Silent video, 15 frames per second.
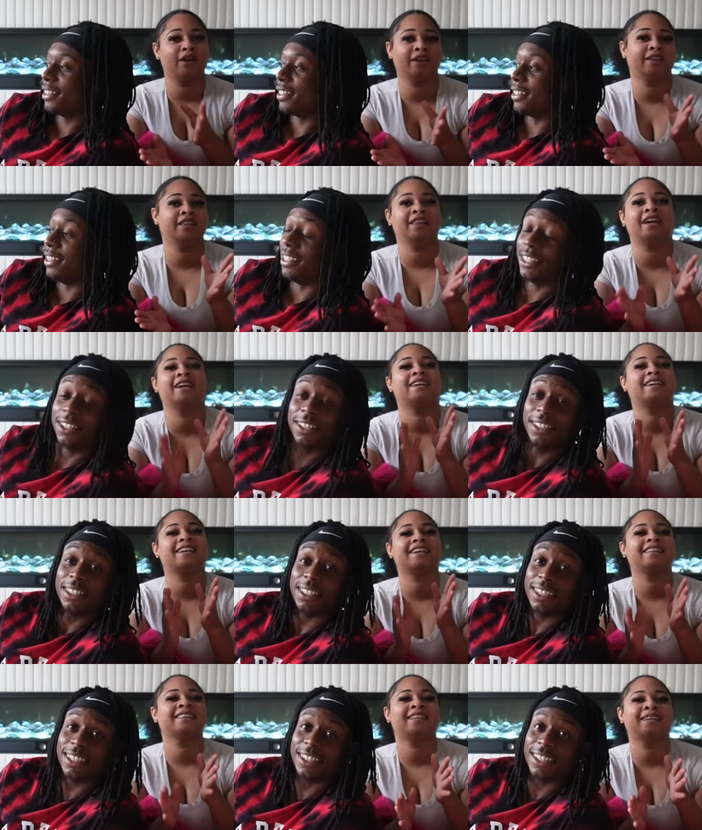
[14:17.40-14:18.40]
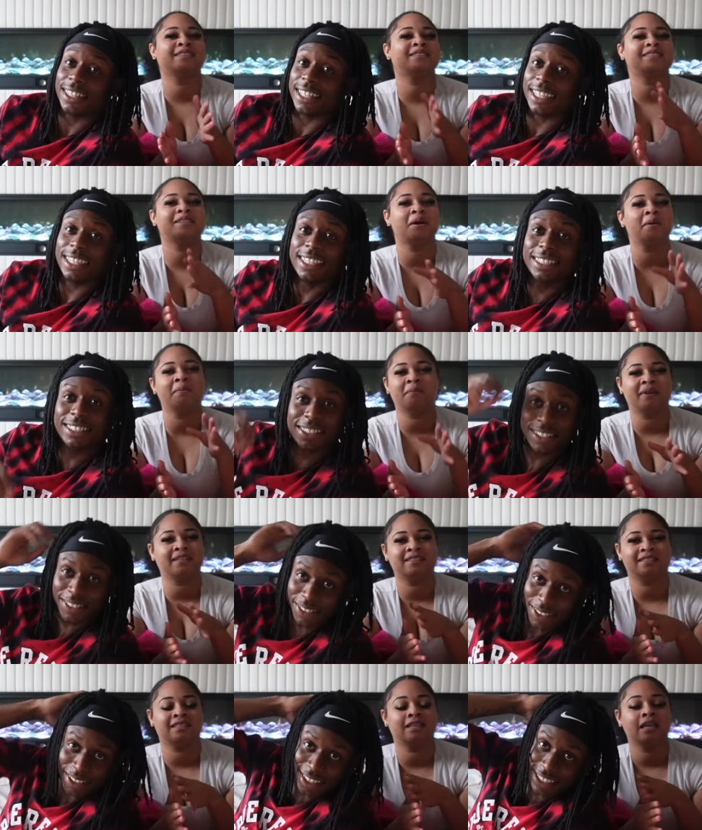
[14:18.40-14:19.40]
Speaker 1: like, literally that's, like, so that's
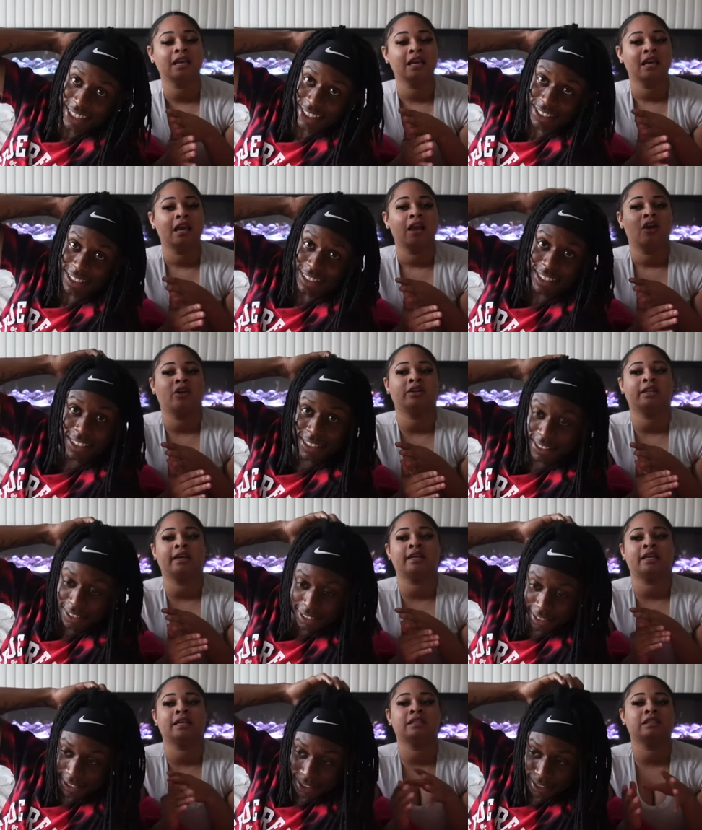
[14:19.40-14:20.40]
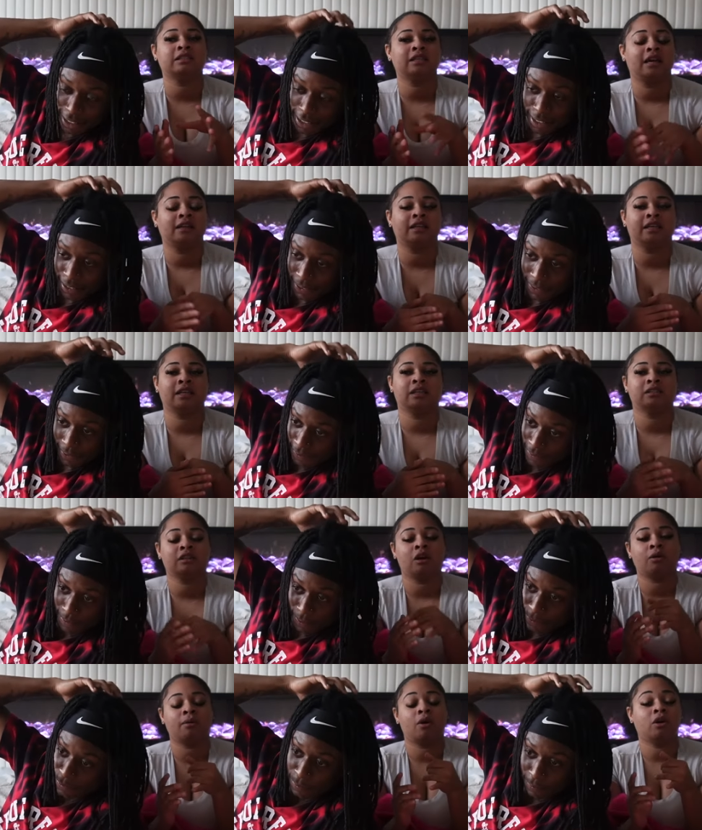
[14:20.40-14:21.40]
messy. crazy. Or like any time, like it's
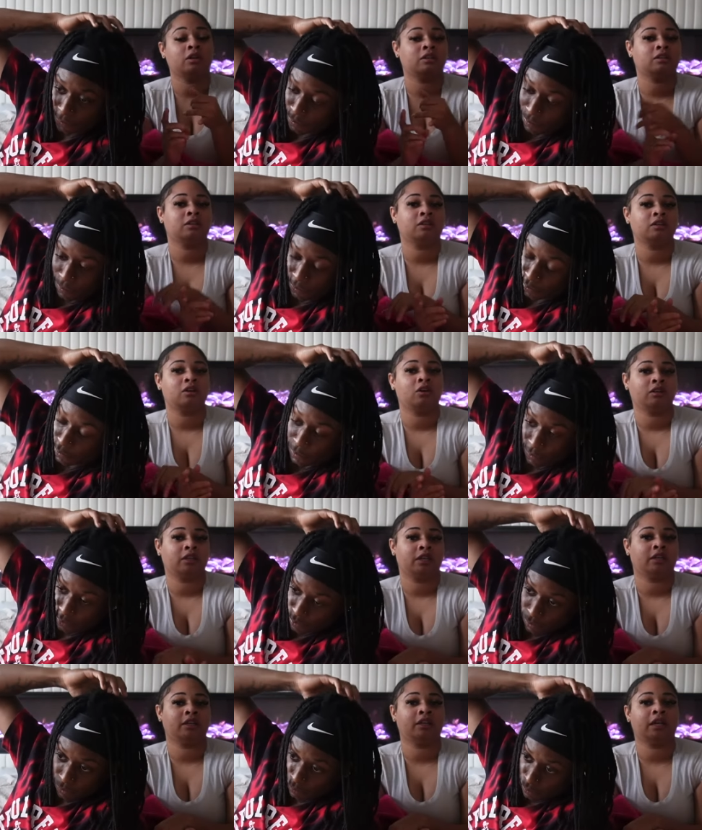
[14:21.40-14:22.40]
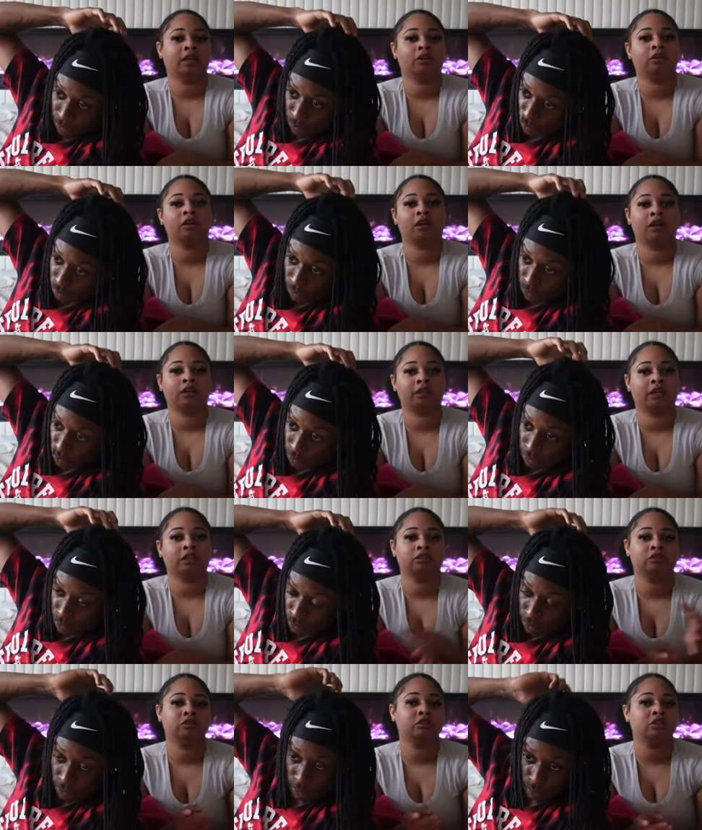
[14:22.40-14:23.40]
all on the on the internet. You get on there
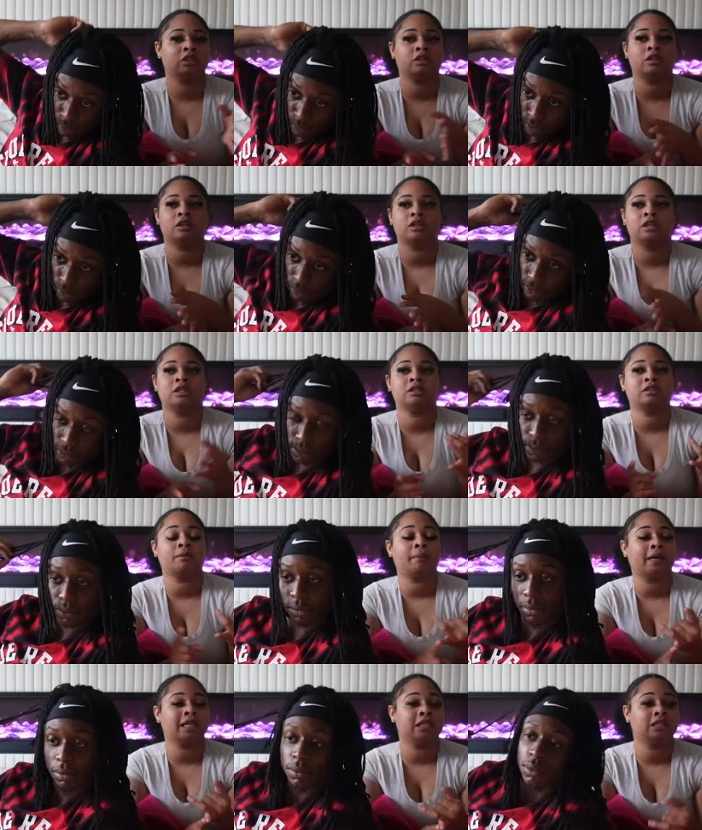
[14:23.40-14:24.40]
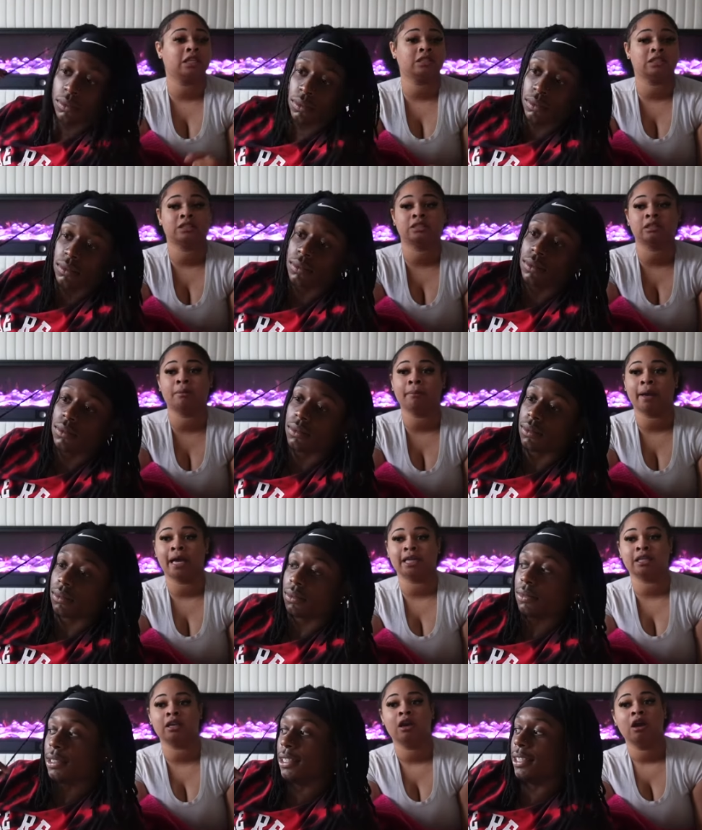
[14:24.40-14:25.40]
as soon as you get on there, it's somebody judging
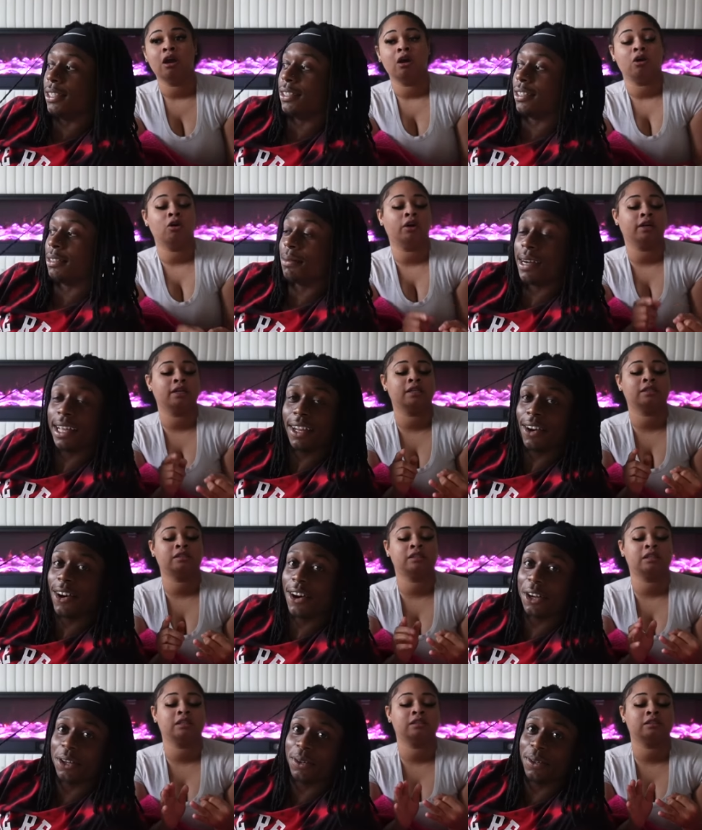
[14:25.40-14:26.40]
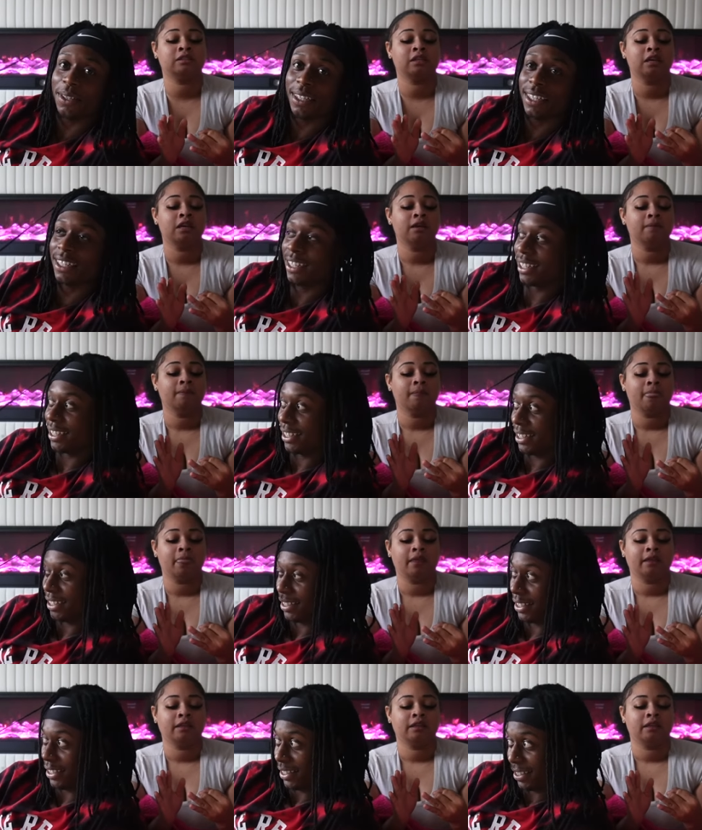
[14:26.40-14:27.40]
somebody, yeah, somebody or it's arguing. these.
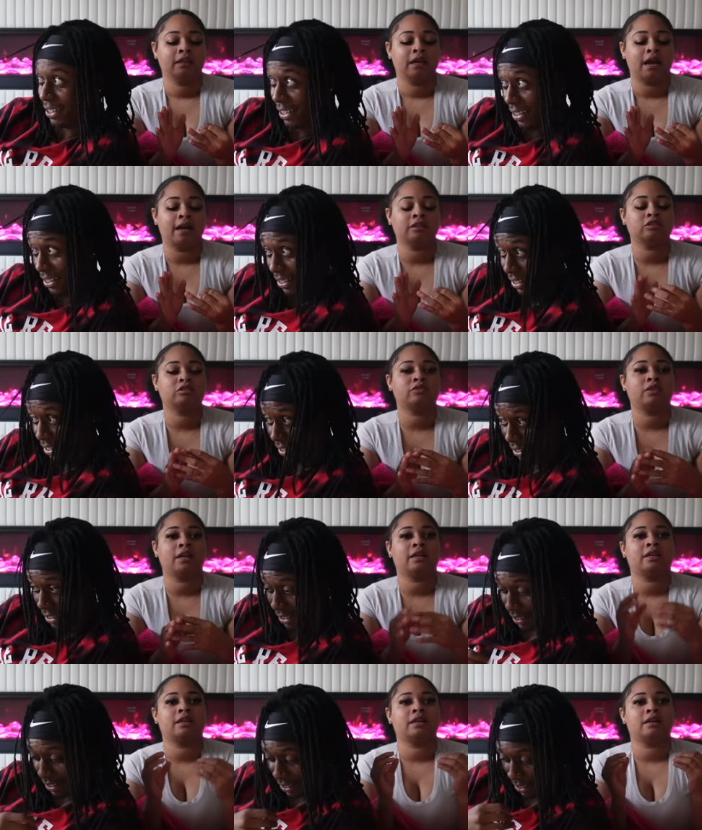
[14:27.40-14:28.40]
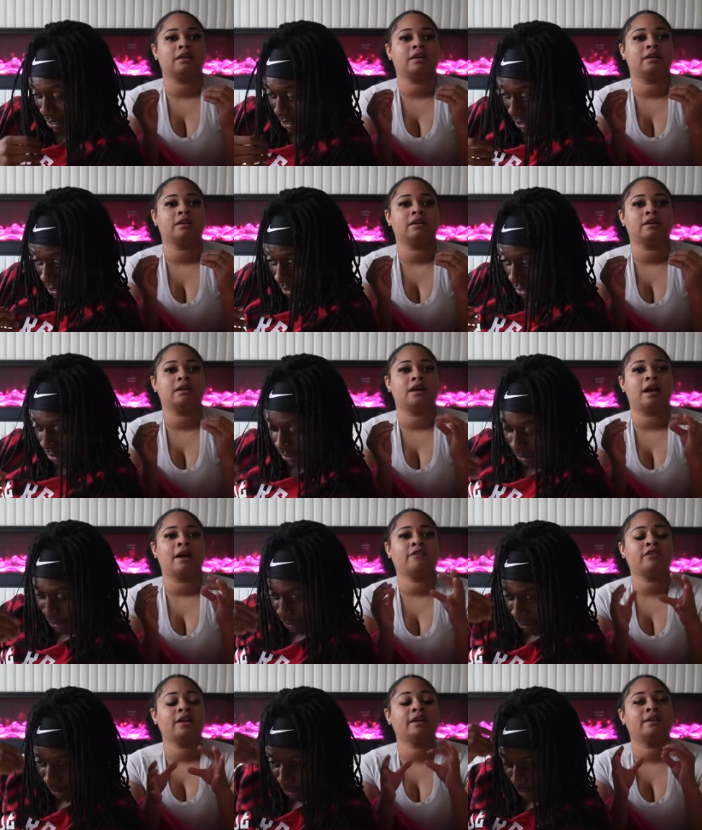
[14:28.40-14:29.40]
I just feel like,
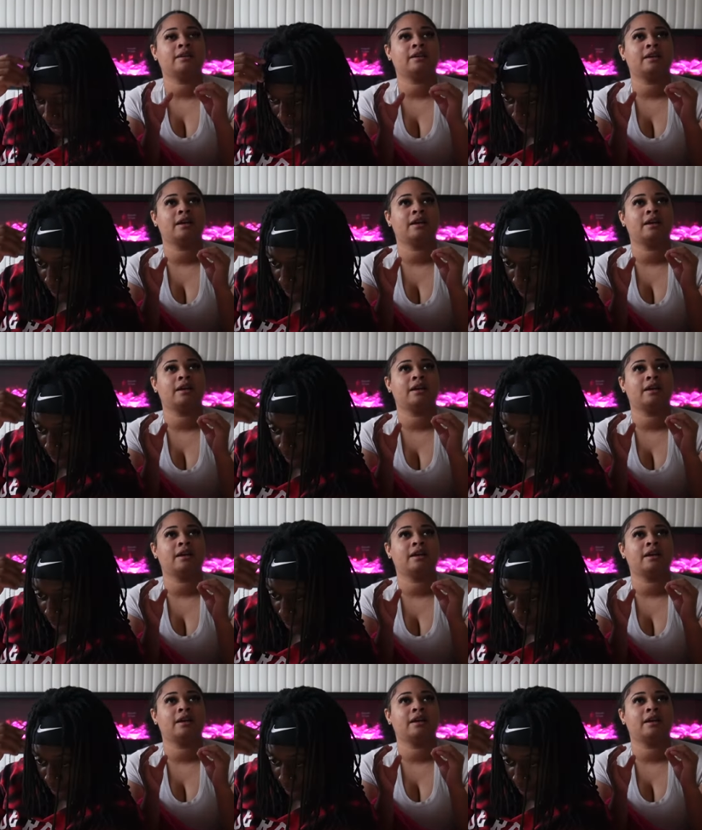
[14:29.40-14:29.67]
I feel like